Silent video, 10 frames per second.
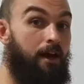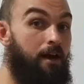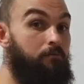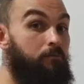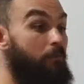
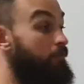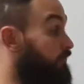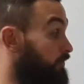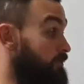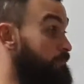
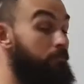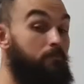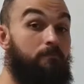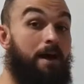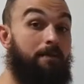for the
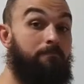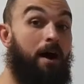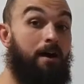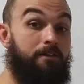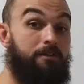main
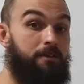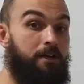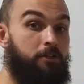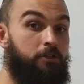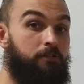part of the
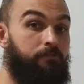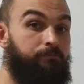session.